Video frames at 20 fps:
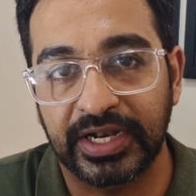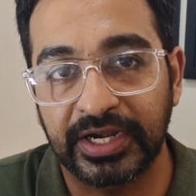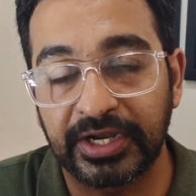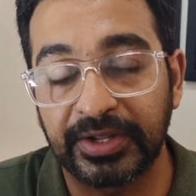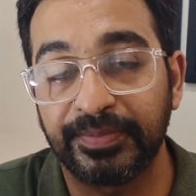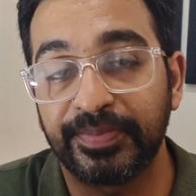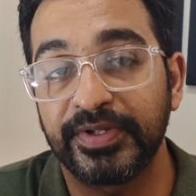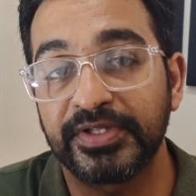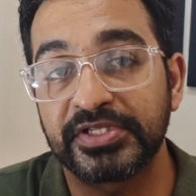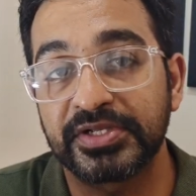that
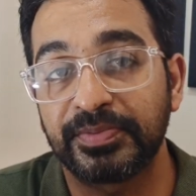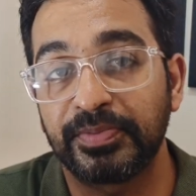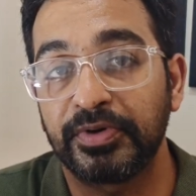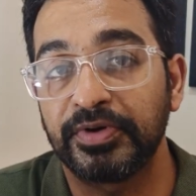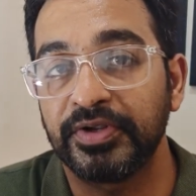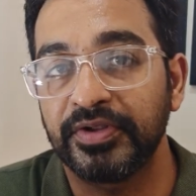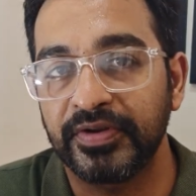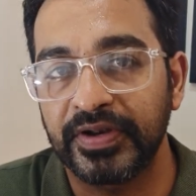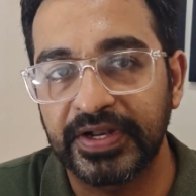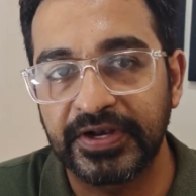depends
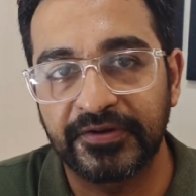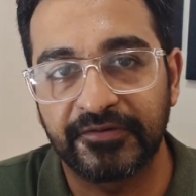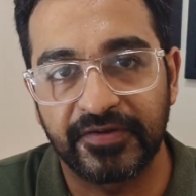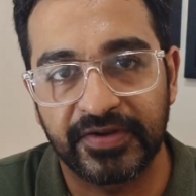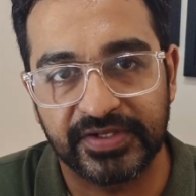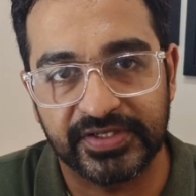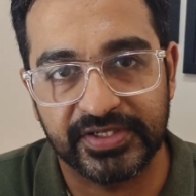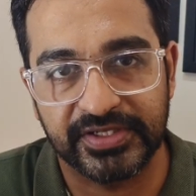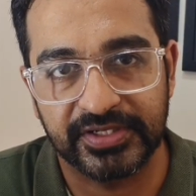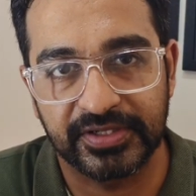upon your
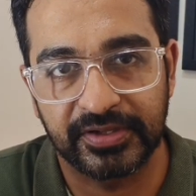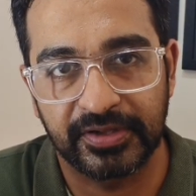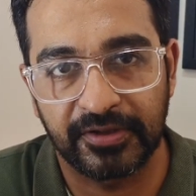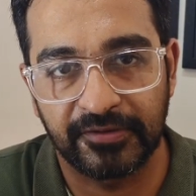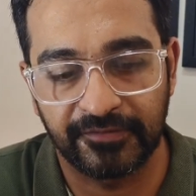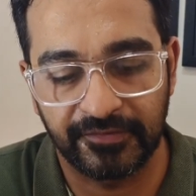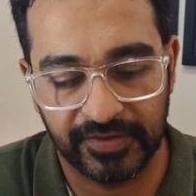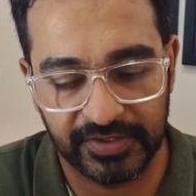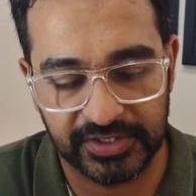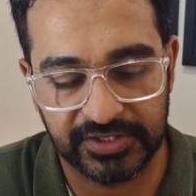interest.
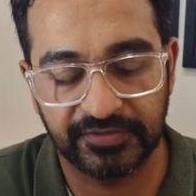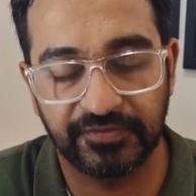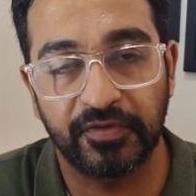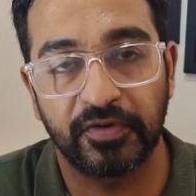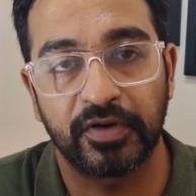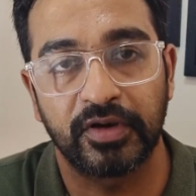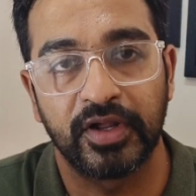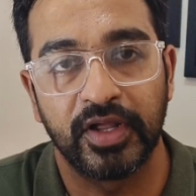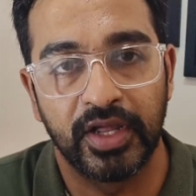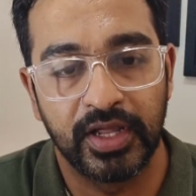First of
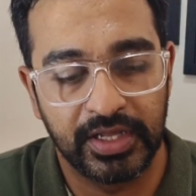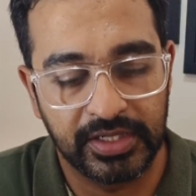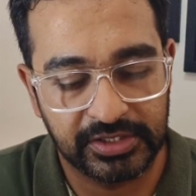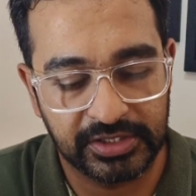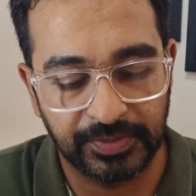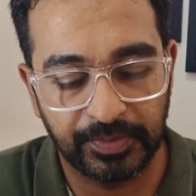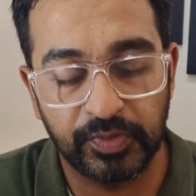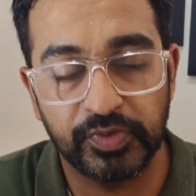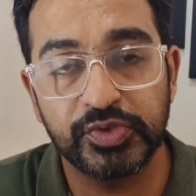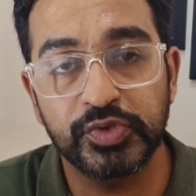all,
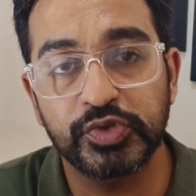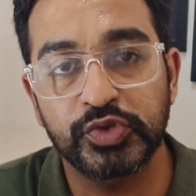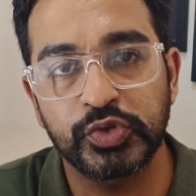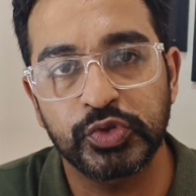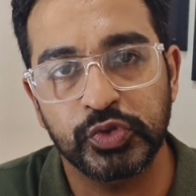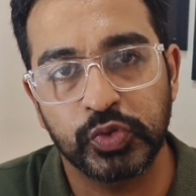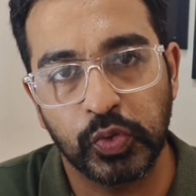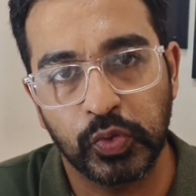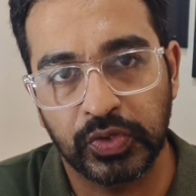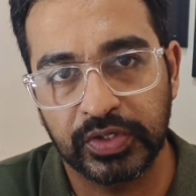suppose you
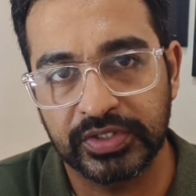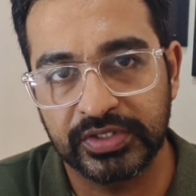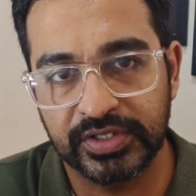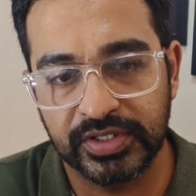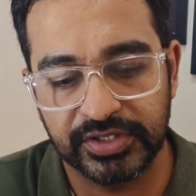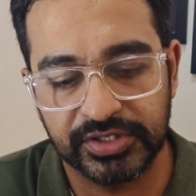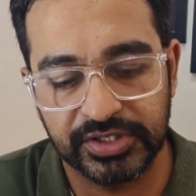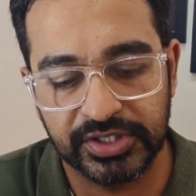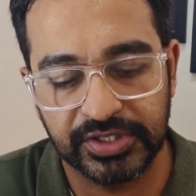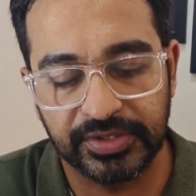choose oral
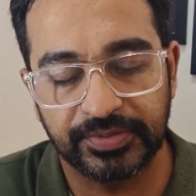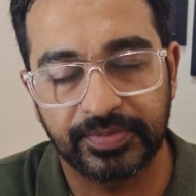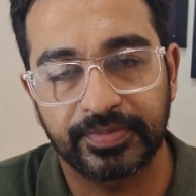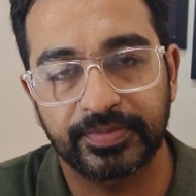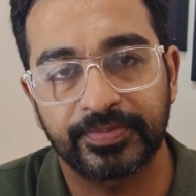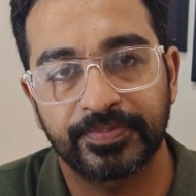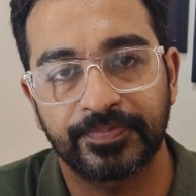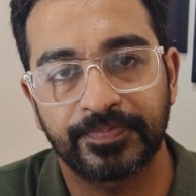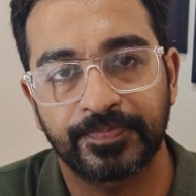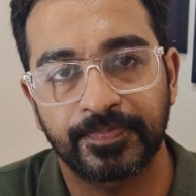surgery
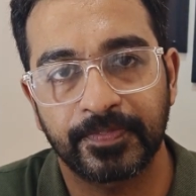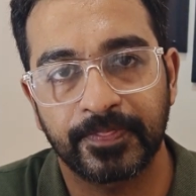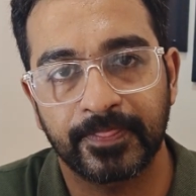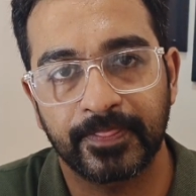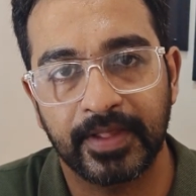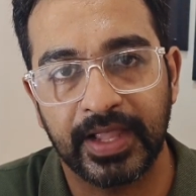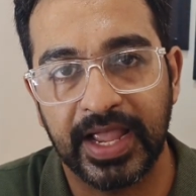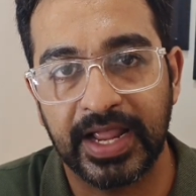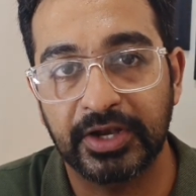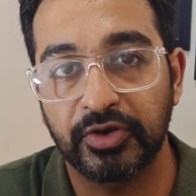
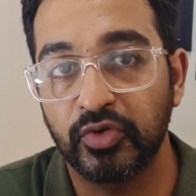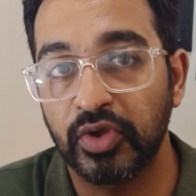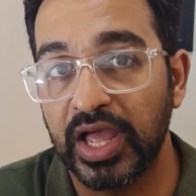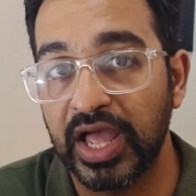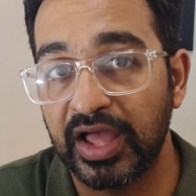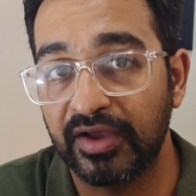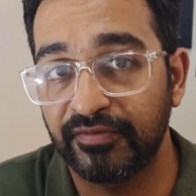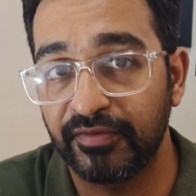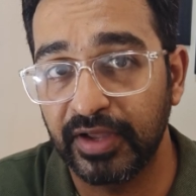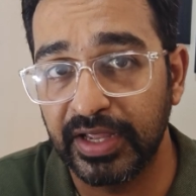and you
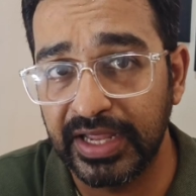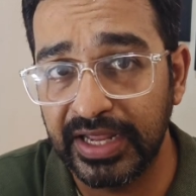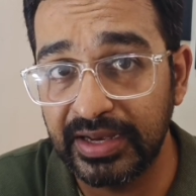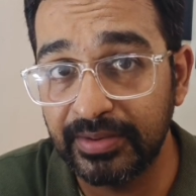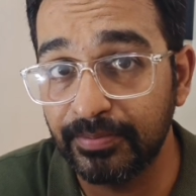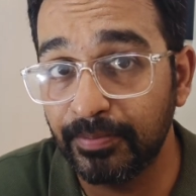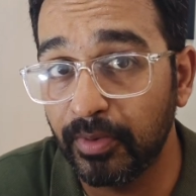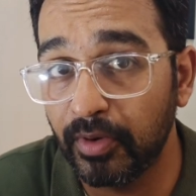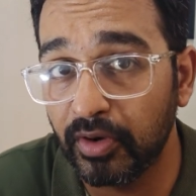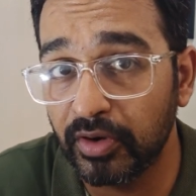have an
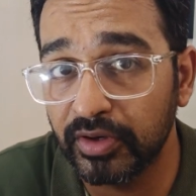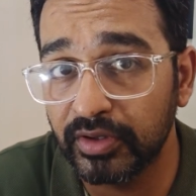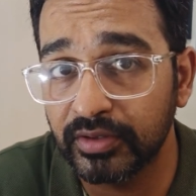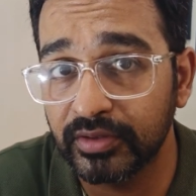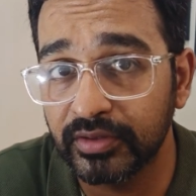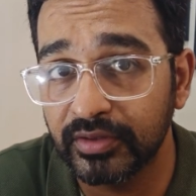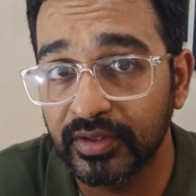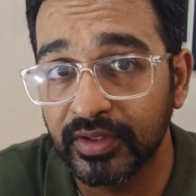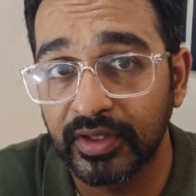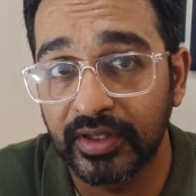
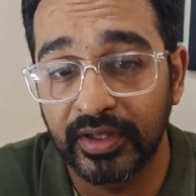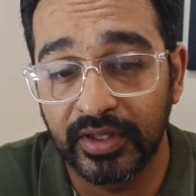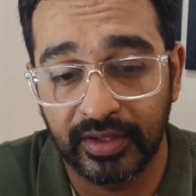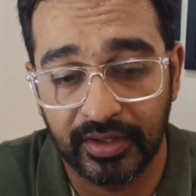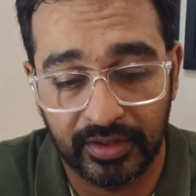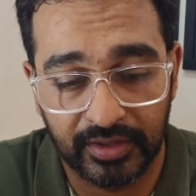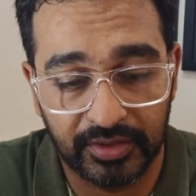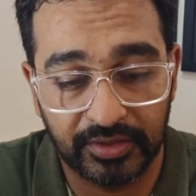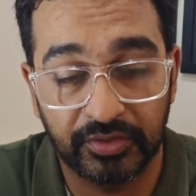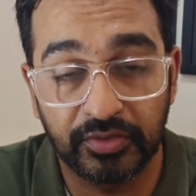inborn,
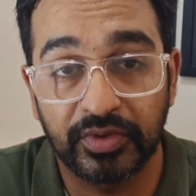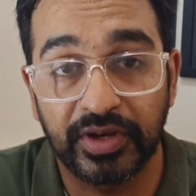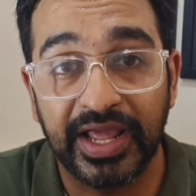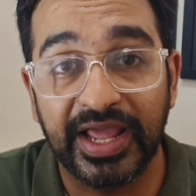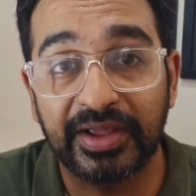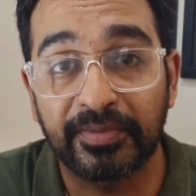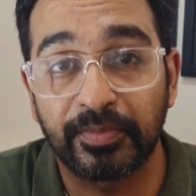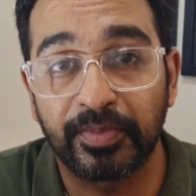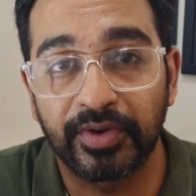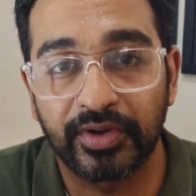you
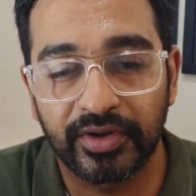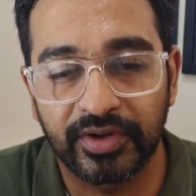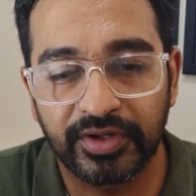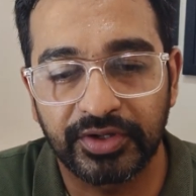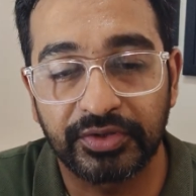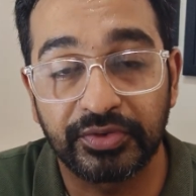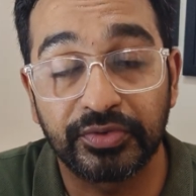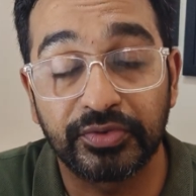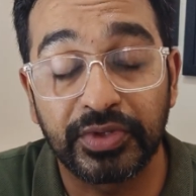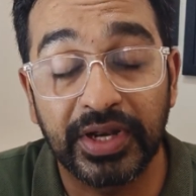like
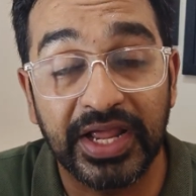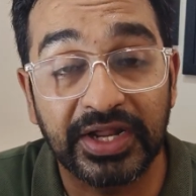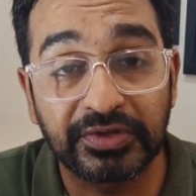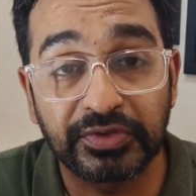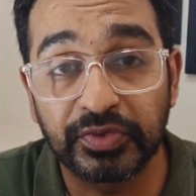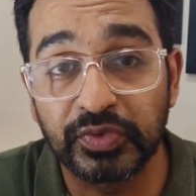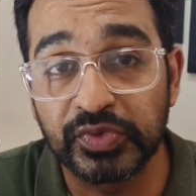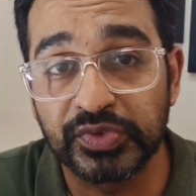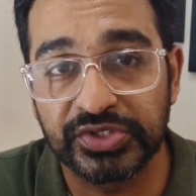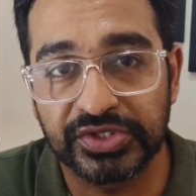blood, you'd
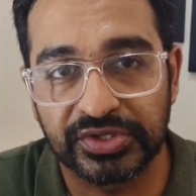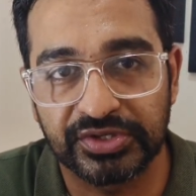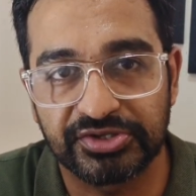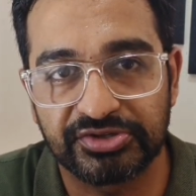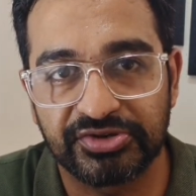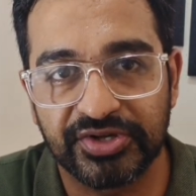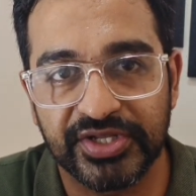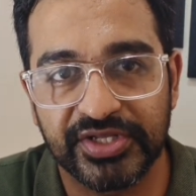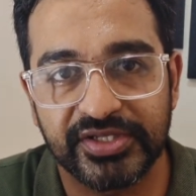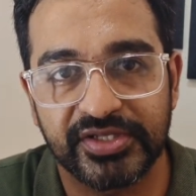like to do
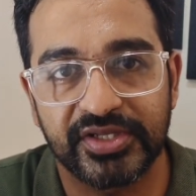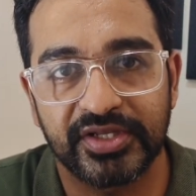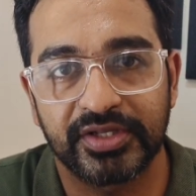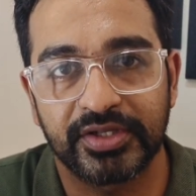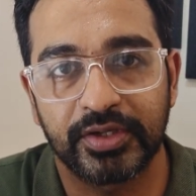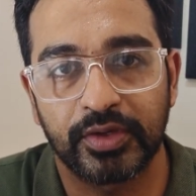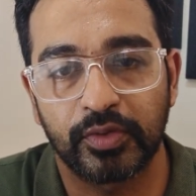surgeries.